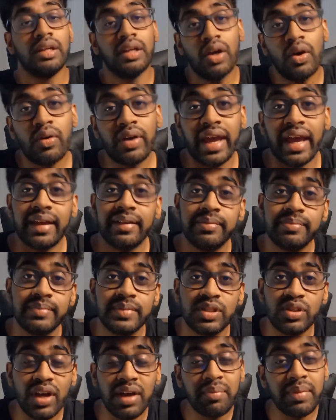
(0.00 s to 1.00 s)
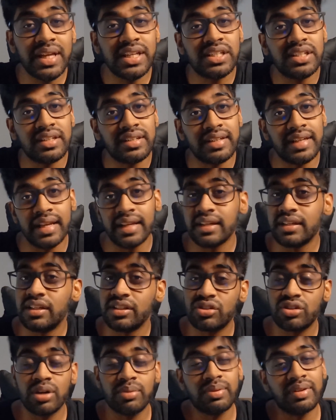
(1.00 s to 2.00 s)
Okay, so I mentioned
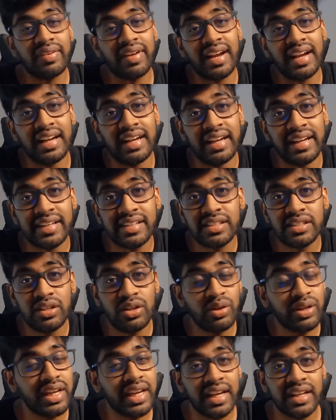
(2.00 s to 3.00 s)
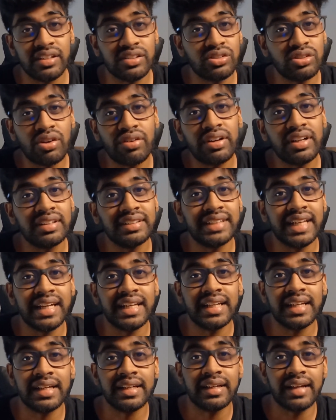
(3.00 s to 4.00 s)
descriptive analytics looking at historical
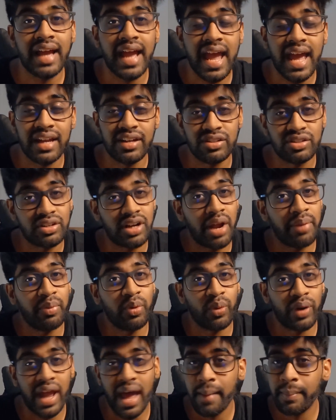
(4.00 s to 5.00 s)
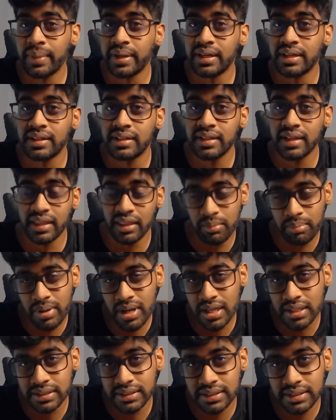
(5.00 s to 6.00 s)
data and describing what happened in the
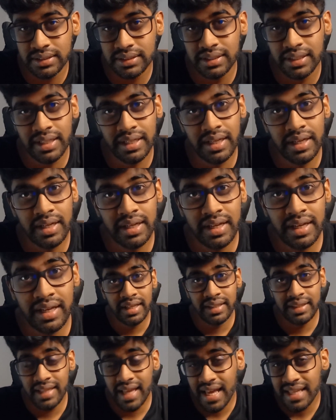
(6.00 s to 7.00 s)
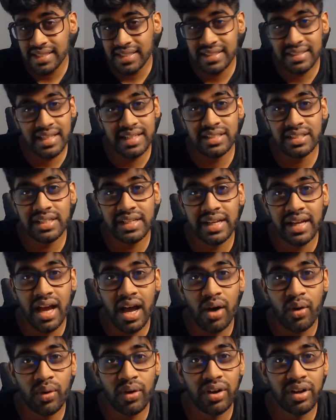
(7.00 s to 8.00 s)
past. That's essentially
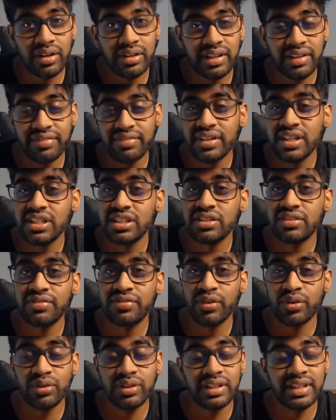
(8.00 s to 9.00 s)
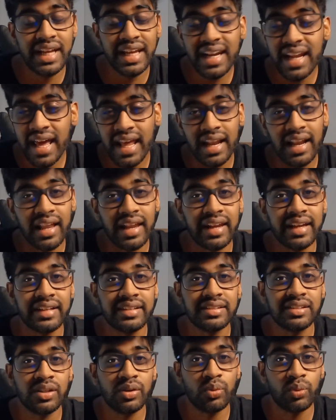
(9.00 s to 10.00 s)
our definition for data
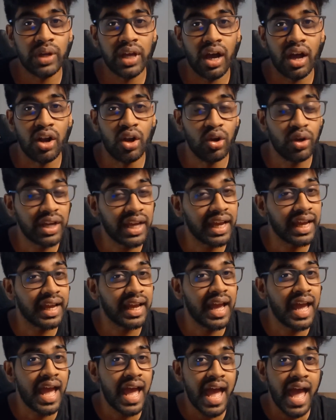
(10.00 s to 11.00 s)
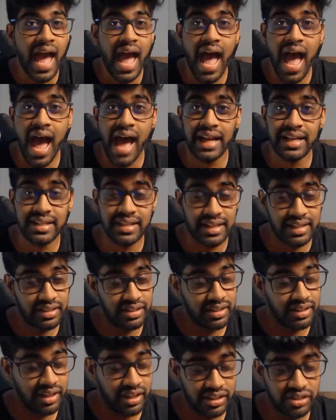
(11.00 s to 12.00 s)
analytics. We are looking at
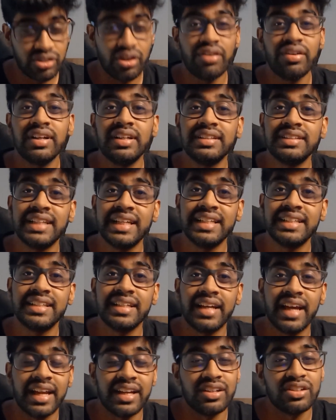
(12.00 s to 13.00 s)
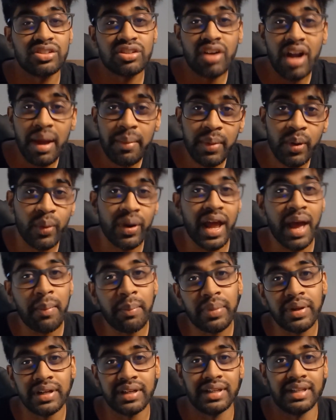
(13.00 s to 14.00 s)
historical data and describing what
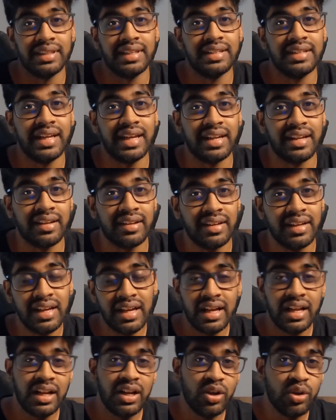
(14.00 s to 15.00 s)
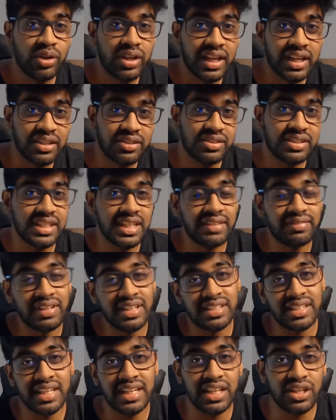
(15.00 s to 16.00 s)
happened in the data, looking to see if
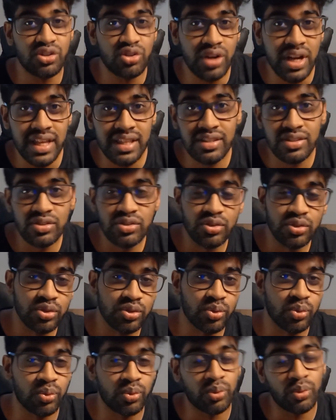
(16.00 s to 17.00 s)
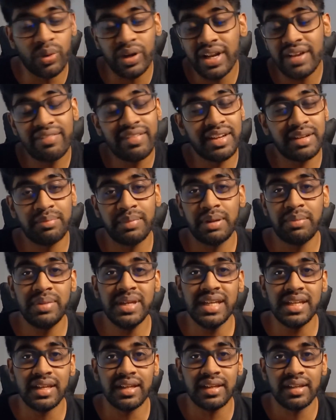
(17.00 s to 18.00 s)
there's any trends or whatever it may
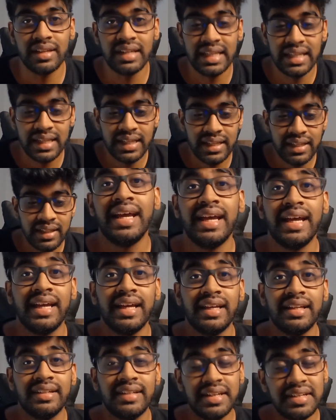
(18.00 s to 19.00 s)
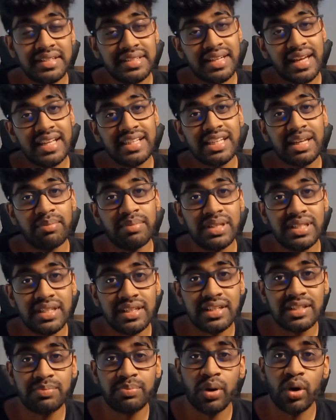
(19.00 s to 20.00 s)
be. Data science can be seen
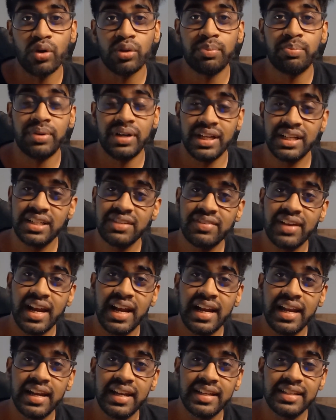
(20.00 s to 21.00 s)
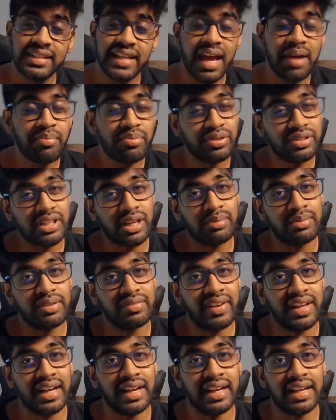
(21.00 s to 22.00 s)
as both predictive analytics and prescriptive
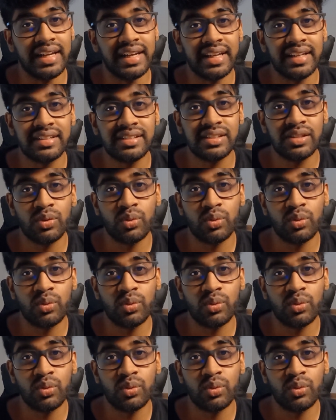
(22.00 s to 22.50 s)
analytics.